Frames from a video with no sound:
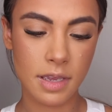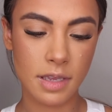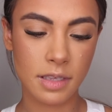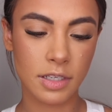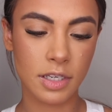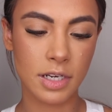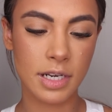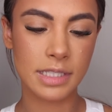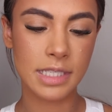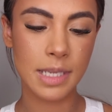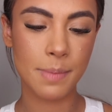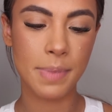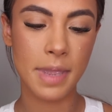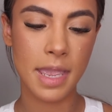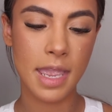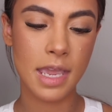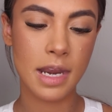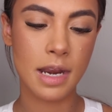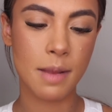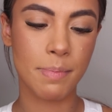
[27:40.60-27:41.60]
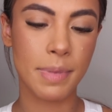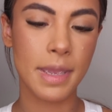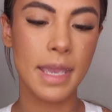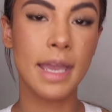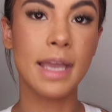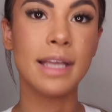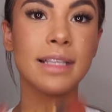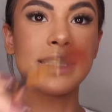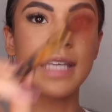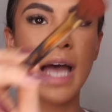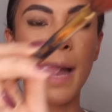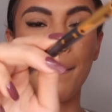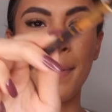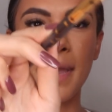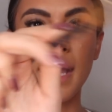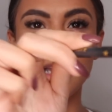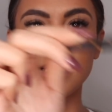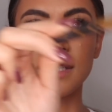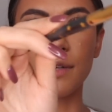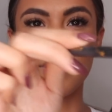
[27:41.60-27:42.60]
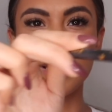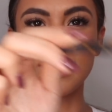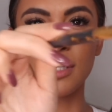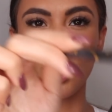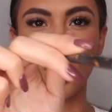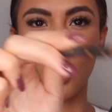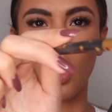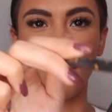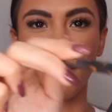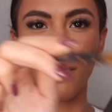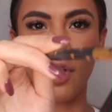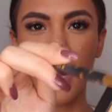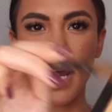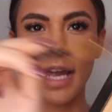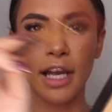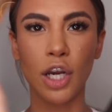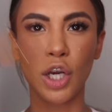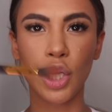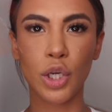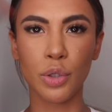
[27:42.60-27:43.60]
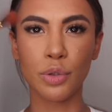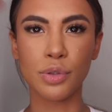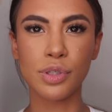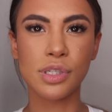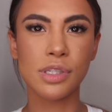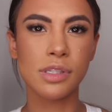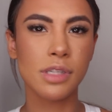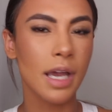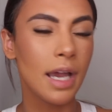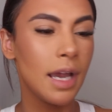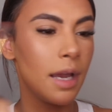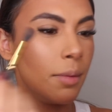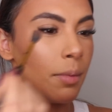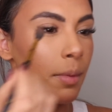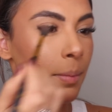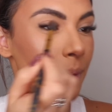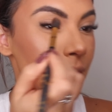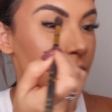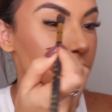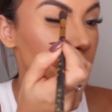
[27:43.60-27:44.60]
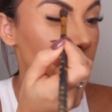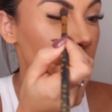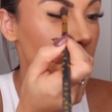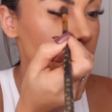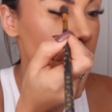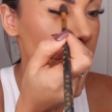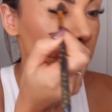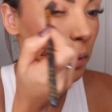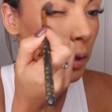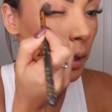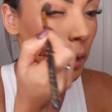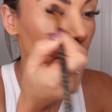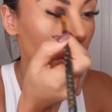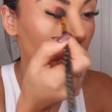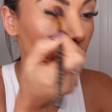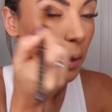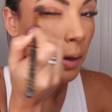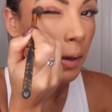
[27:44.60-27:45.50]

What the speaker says: Gonna dip it in a bit, tap it, because there is a lot of like loose bits with this one.